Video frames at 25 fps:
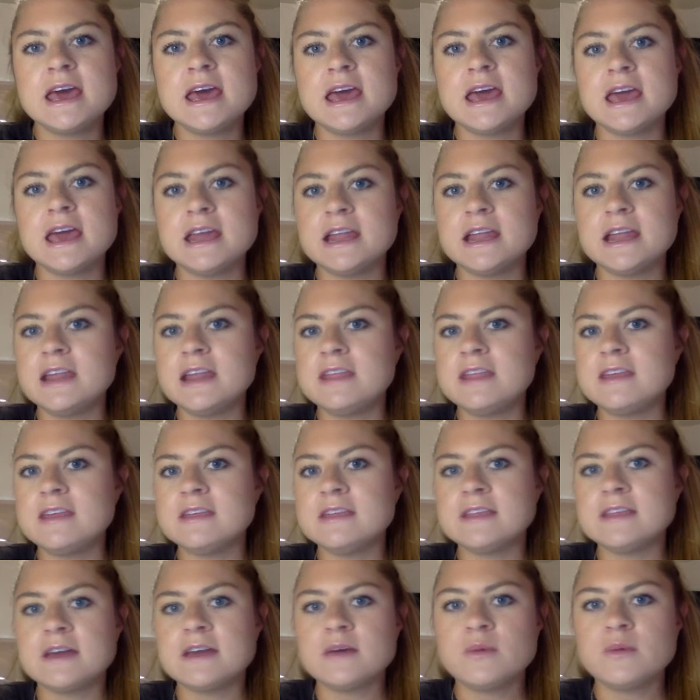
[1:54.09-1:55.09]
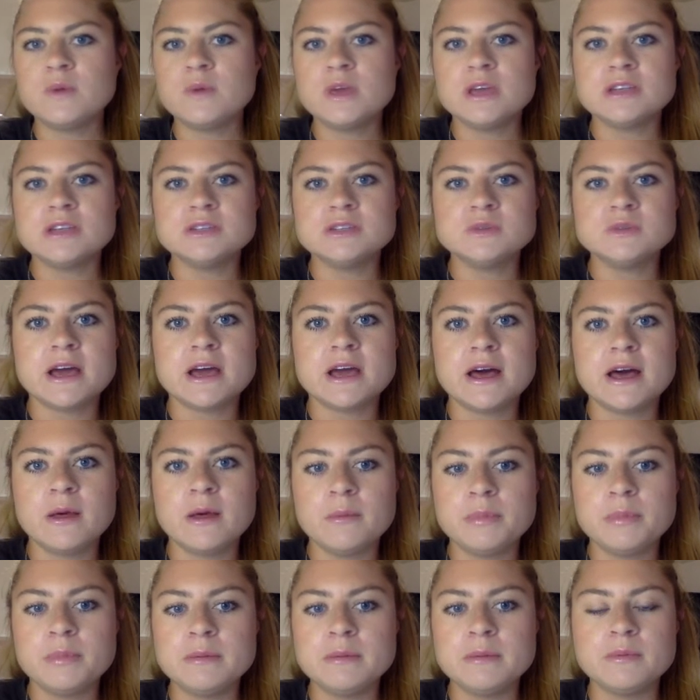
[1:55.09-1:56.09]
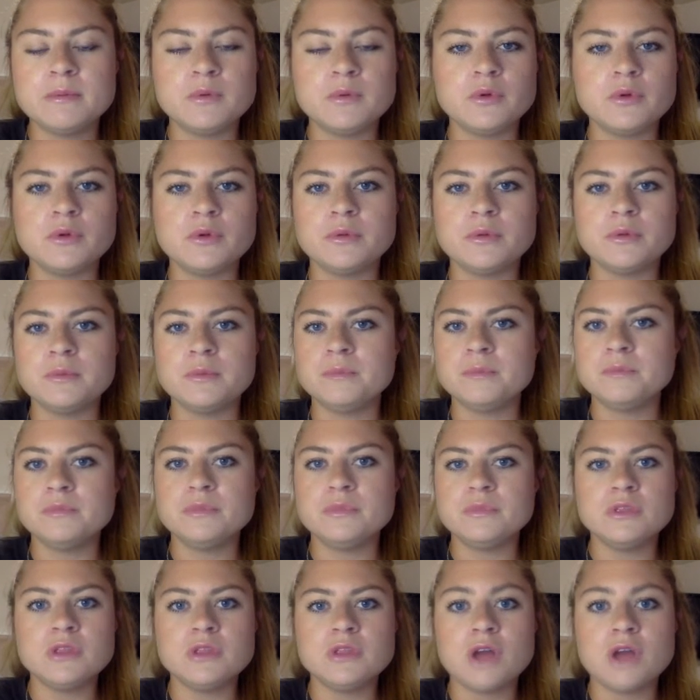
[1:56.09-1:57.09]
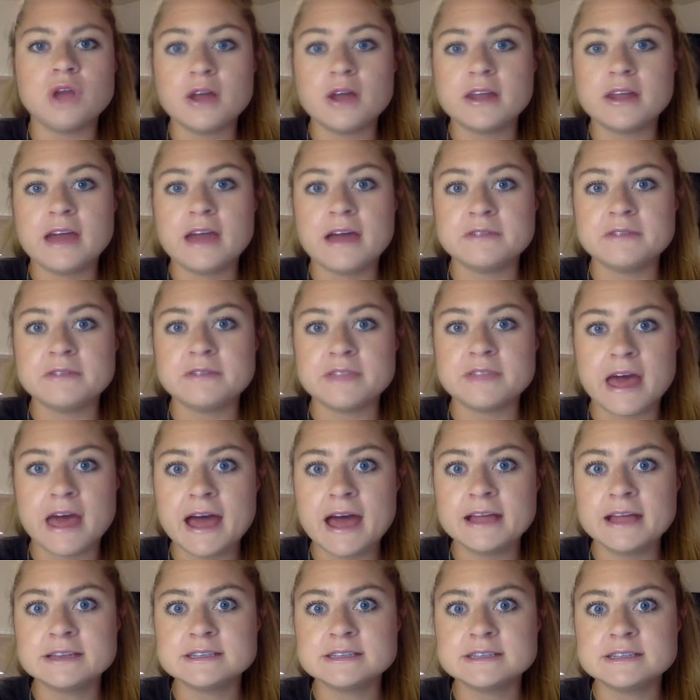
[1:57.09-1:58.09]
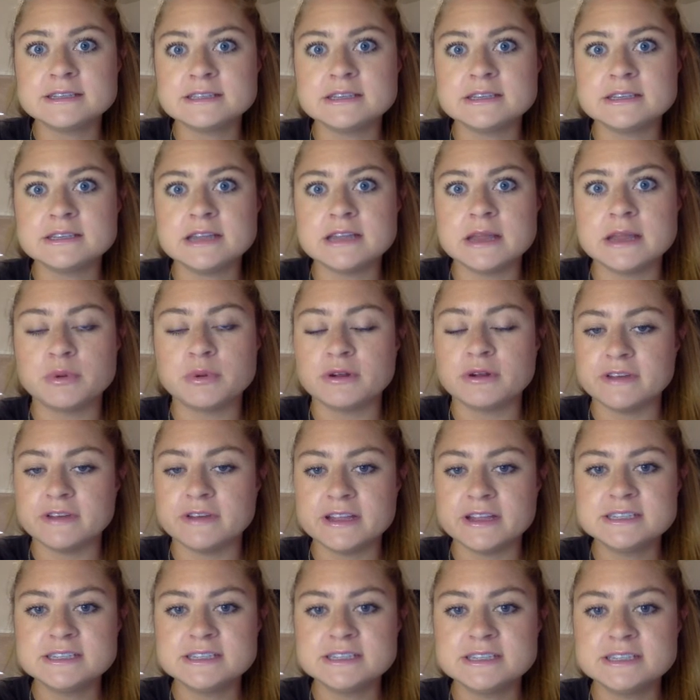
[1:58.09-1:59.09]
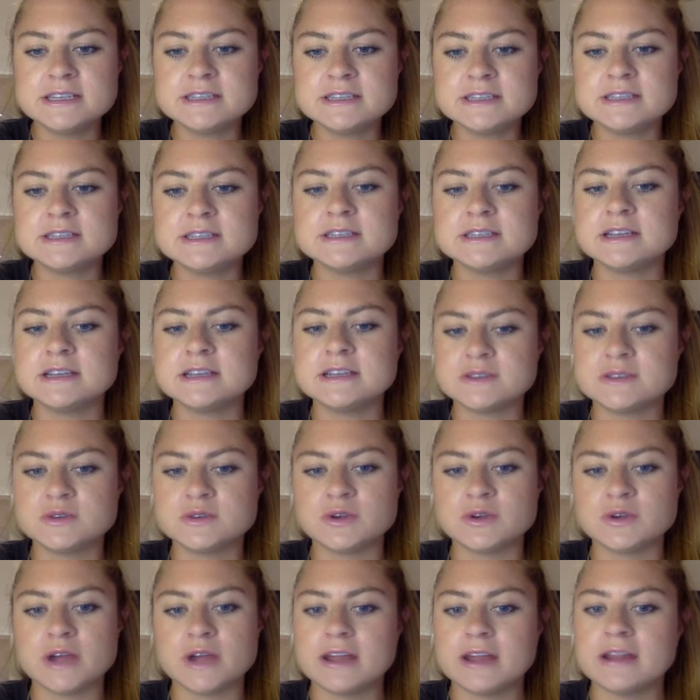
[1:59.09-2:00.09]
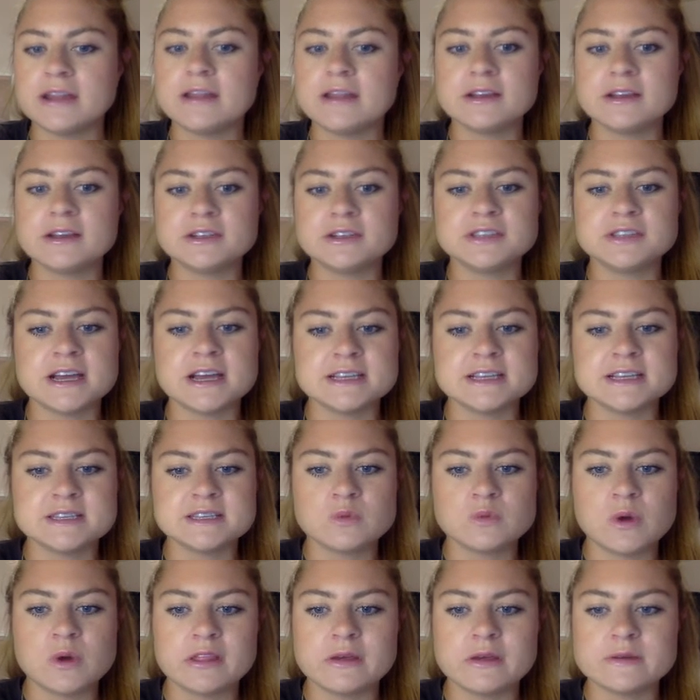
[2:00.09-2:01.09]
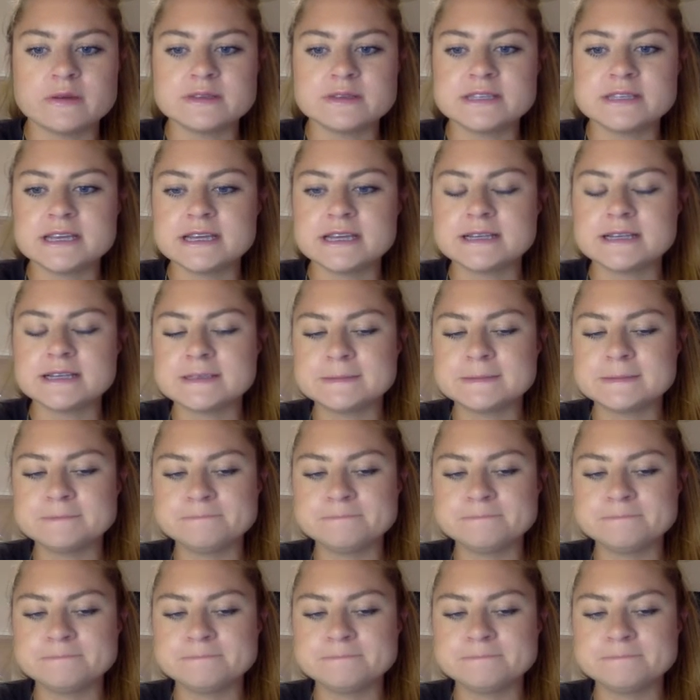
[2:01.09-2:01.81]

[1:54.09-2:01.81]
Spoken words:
and anything that we can do to help people not have that and prevent it is great, and exercise is one of those things.